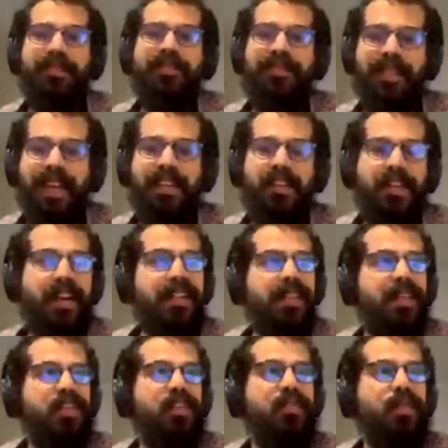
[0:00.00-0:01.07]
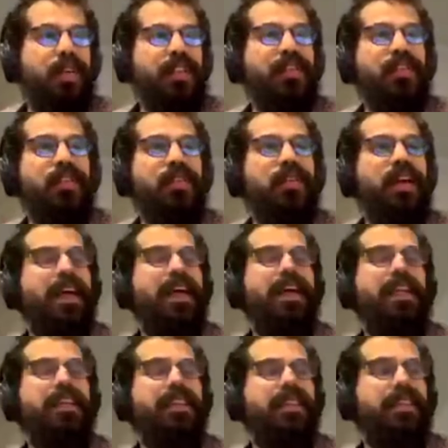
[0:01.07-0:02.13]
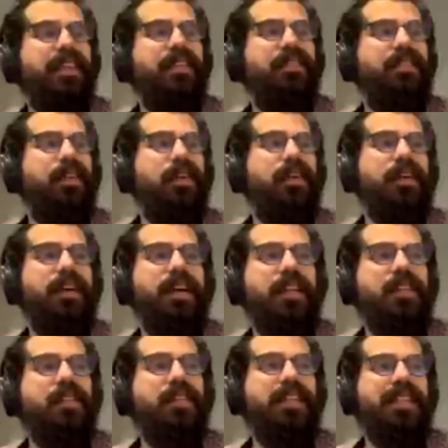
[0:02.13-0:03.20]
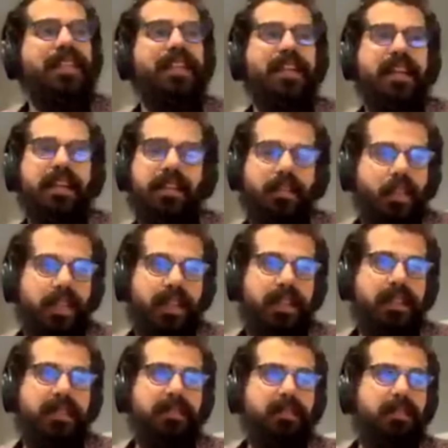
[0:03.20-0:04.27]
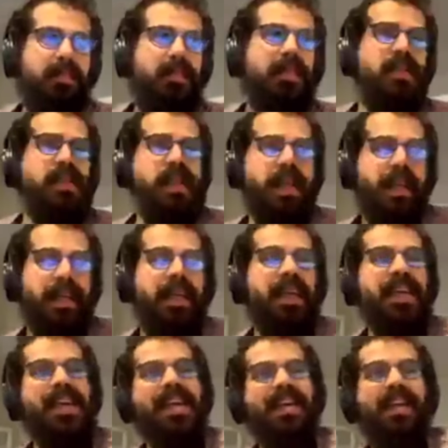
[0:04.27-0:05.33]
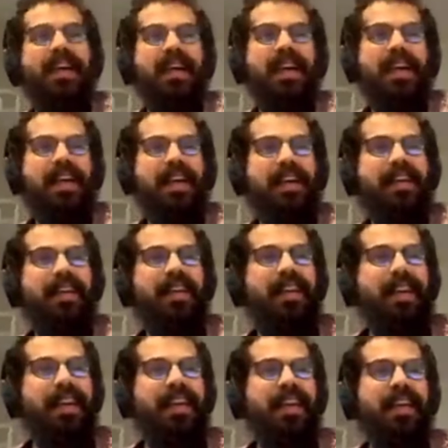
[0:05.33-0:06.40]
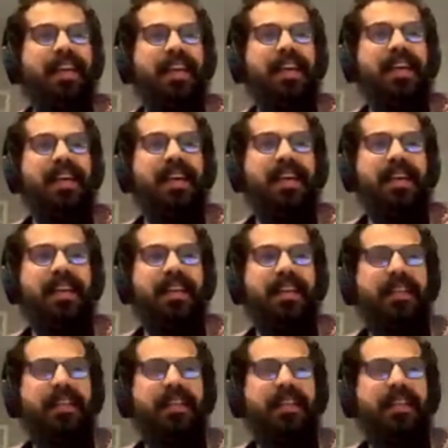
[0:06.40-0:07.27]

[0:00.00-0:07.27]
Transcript: vectorization work to do. And if you're interested in just like, uh, uh,